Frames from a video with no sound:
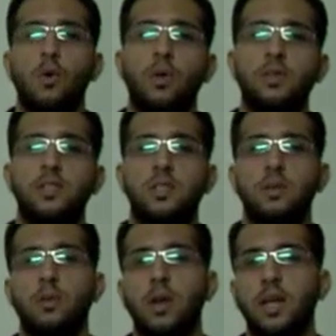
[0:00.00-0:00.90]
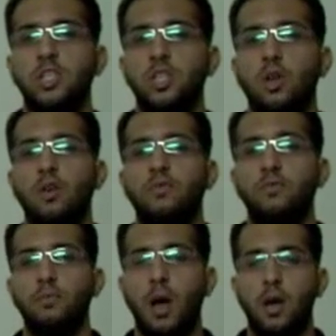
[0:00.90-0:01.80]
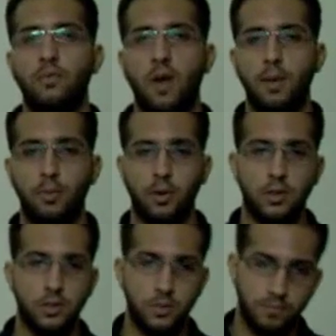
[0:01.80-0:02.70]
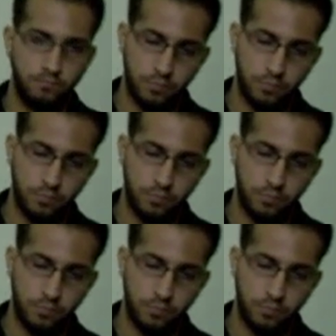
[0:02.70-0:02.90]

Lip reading: with stimulation of myofibrils.